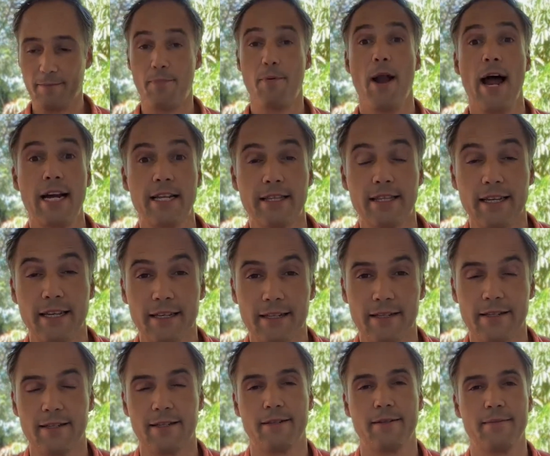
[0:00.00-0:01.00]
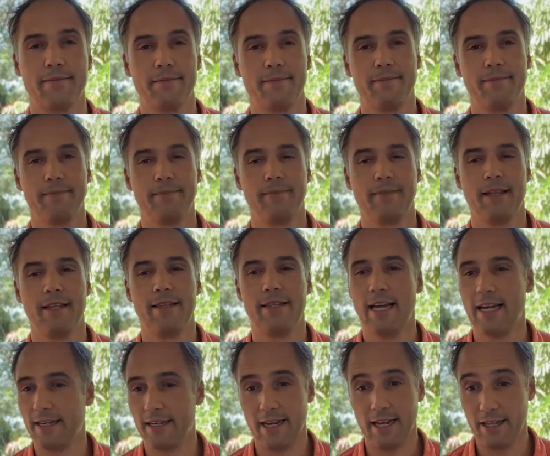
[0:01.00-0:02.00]
practice
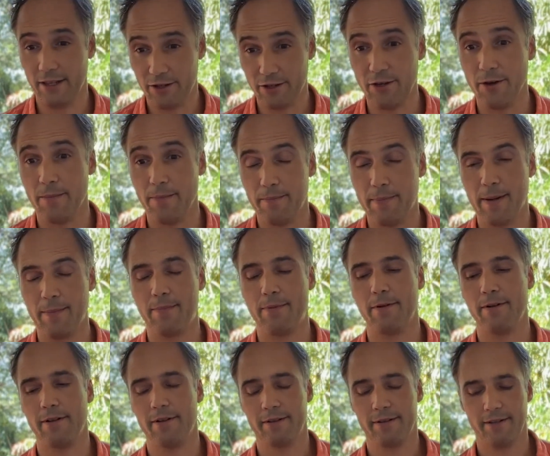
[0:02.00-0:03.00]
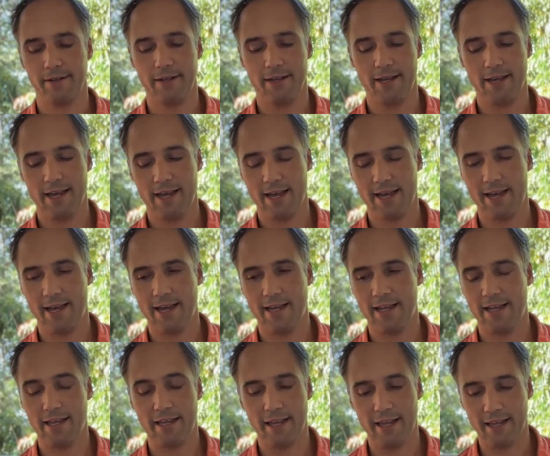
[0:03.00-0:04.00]
that in some people,
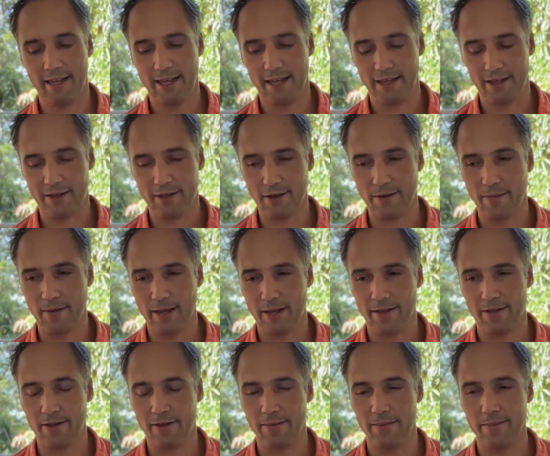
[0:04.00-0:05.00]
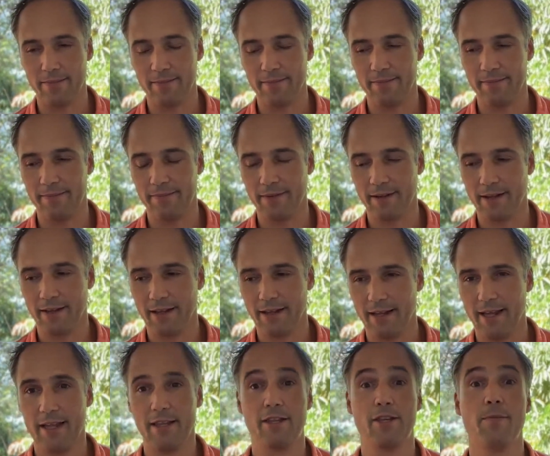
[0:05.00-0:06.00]
in
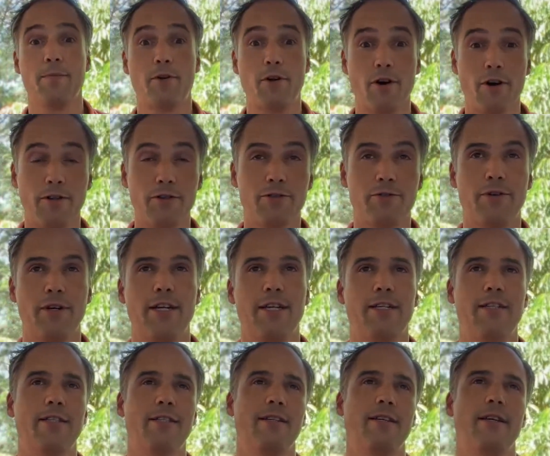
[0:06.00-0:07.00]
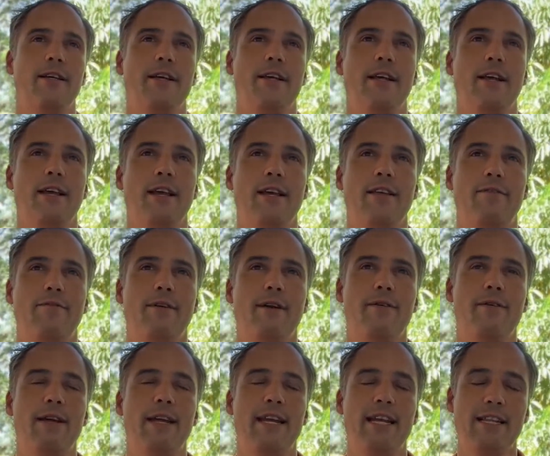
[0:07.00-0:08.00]
some countries, is
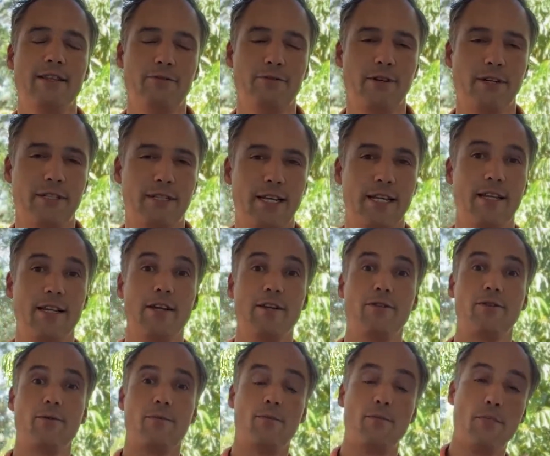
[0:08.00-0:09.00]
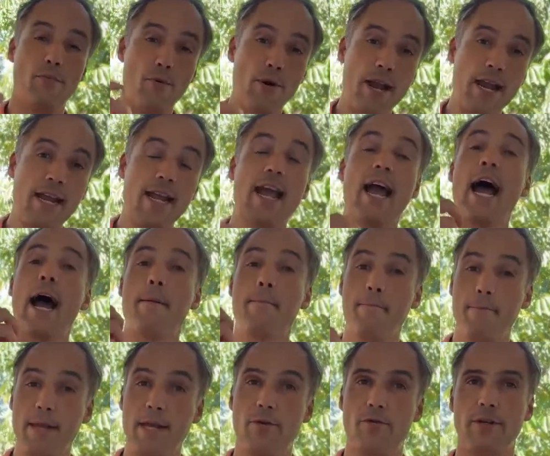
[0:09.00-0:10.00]
very interesting to bring
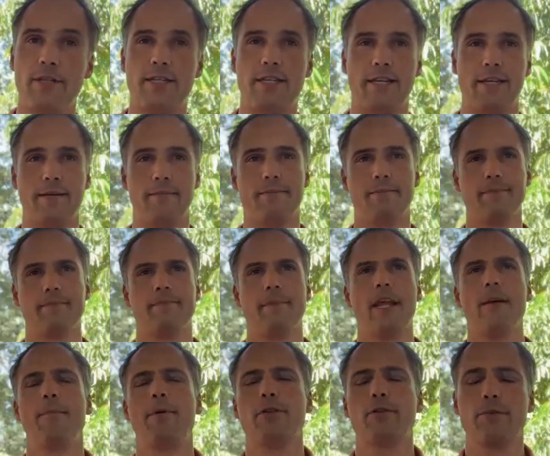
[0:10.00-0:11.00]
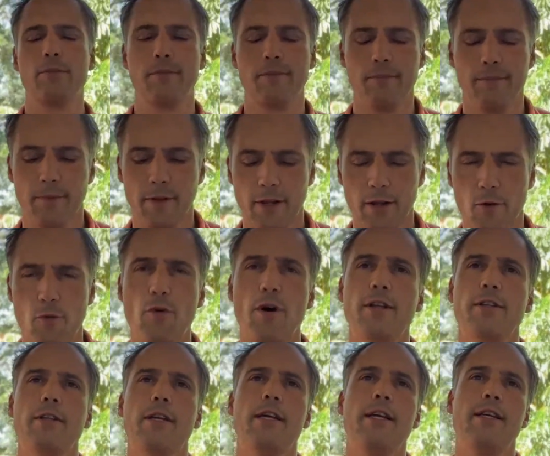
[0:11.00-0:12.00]
ambiguity. But
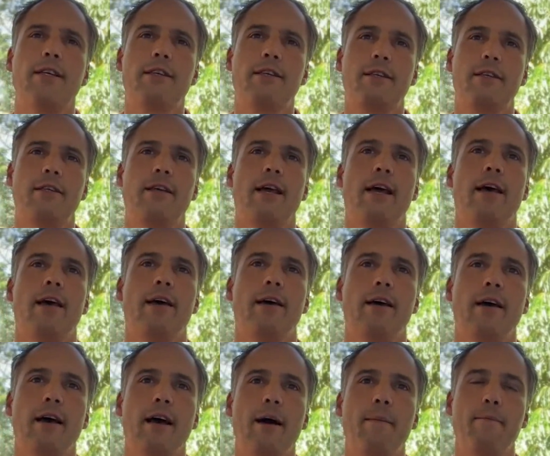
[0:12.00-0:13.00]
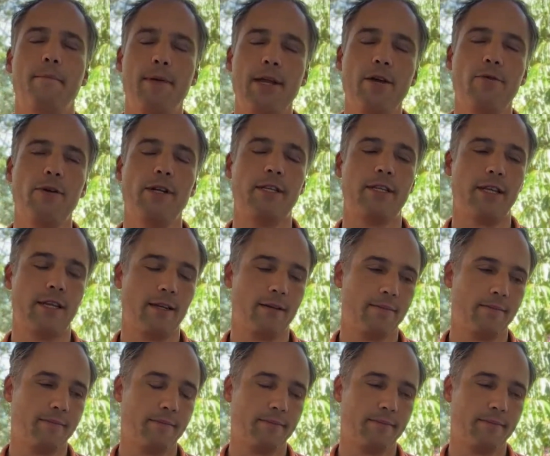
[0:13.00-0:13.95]
what is ambiguity?